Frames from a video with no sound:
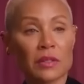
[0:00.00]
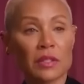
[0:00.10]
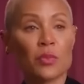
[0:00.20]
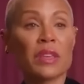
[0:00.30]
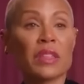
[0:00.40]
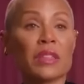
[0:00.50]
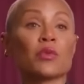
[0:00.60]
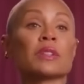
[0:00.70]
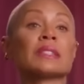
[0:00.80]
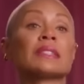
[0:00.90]
To be the
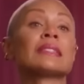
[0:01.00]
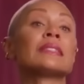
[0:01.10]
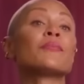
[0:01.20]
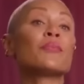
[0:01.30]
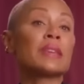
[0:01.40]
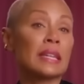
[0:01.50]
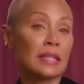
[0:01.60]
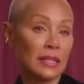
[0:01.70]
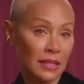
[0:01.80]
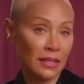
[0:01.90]

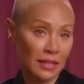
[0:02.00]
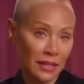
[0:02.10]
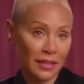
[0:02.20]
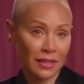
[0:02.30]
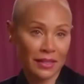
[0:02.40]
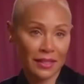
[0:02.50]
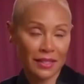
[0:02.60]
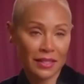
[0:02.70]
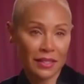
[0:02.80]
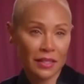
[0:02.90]
recipient
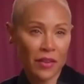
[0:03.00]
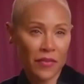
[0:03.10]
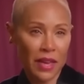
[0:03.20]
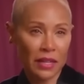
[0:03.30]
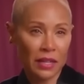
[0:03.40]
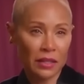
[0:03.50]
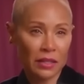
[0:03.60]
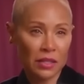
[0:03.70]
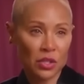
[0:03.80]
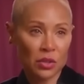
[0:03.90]
of that
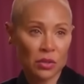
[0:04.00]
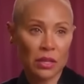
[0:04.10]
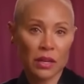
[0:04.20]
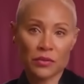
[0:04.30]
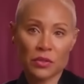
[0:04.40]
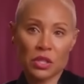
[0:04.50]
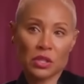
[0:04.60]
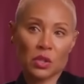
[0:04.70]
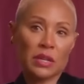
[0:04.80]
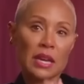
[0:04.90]
unconditional love
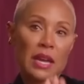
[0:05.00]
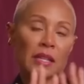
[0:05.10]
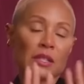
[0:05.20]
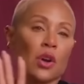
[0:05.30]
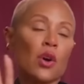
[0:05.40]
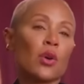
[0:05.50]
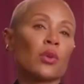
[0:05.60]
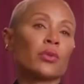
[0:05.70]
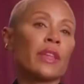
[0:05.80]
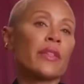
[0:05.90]
just creates a
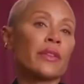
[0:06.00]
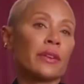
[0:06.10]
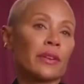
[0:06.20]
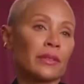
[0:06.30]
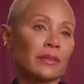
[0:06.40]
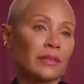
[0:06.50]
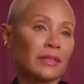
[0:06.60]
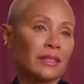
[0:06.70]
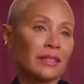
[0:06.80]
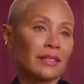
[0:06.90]
whole nother
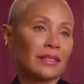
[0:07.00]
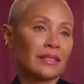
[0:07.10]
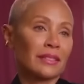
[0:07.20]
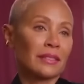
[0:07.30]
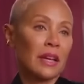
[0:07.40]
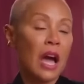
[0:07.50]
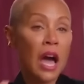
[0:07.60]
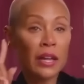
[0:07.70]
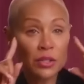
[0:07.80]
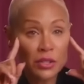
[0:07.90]

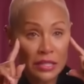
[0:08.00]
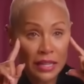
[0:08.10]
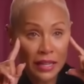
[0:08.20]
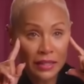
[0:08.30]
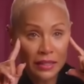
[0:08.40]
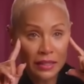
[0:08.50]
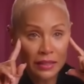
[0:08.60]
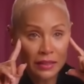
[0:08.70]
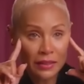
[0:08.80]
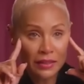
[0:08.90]

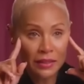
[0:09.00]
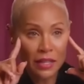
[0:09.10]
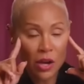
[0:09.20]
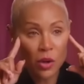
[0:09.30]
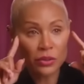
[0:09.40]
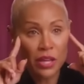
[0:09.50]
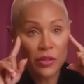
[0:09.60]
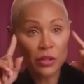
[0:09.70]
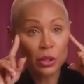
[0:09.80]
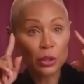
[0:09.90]
understanding and the whole
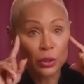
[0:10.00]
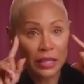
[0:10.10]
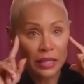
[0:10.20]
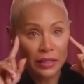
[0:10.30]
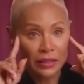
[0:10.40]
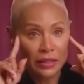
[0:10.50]
nother learning